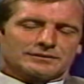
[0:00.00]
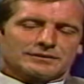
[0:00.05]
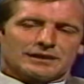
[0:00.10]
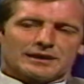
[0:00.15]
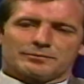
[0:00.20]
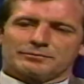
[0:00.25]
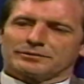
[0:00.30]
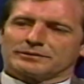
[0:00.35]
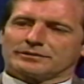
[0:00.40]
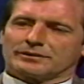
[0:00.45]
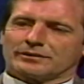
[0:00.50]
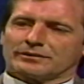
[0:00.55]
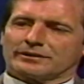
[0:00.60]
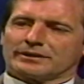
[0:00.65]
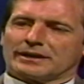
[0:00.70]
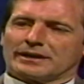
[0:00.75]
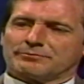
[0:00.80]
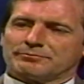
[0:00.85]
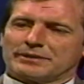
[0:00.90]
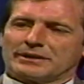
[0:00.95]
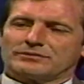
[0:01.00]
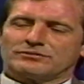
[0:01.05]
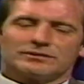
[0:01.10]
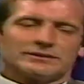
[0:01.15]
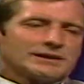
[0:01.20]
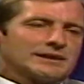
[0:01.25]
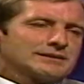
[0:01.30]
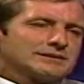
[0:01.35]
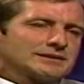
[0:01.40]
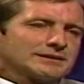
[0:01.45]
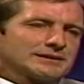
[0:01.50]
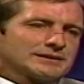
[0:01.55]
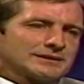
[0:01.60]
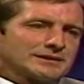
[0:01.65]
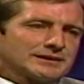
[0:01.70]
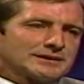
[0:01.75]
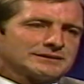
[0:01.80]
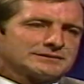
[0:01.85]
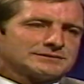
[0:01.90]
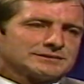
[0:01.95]
commentary, I mentioned that to the
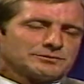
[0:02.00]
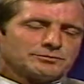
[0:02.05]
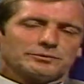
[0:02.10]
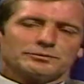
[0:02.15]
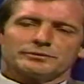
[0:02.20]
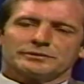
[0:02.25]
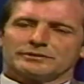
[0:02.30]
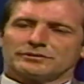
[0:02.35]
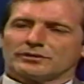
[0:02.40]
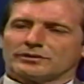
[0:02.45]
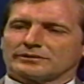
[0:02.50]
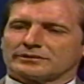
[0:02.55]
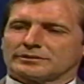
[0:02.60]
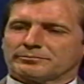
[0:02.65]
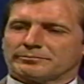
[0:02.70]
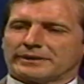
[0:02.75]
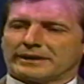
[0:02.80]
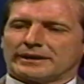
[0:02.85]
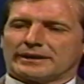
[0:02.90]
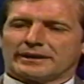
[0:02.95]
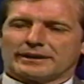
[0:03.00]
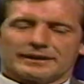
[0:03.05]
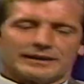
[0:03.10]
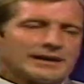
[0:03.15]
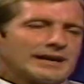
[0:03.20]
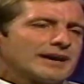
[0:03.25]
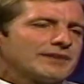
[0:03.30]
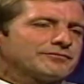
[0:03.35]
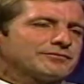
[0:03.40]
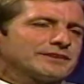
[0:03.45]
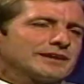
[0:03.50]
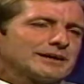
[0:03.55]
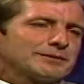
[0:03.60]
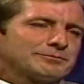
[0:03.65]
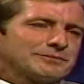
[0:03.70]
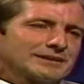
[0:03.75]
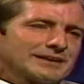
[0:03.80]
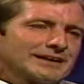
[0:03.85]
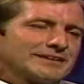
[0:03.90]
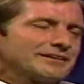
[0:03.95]
kids, and when we talked about it at halftime
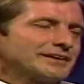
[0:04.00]
today,